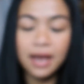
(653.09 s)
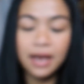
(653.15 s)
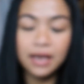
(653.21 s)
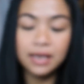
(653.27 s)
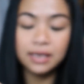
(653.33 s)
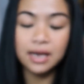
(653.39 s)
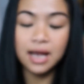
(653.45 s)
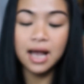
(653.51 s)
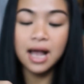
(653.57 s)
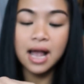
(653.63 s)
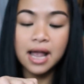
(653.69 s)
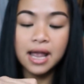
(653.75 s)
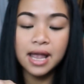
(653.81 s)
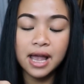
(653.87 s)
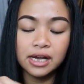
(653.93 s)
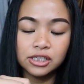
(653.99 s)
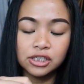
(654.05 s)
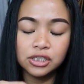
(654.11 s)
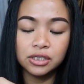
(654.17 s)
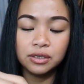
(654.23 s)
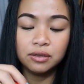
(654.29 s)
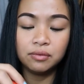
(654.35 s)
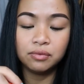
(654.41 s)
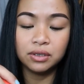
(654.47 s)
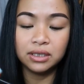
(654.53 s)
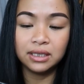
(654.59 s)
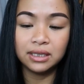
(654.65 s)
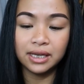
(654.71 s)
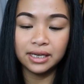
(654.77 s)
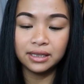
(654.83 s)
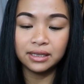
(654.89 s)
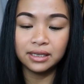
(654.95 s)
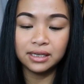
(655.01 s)
And I actually really
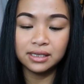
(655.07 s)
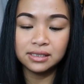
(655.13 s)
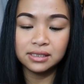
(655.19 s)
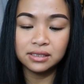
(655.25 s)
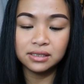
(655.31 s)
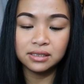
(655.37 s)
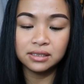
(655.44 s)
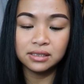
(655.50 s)
like this.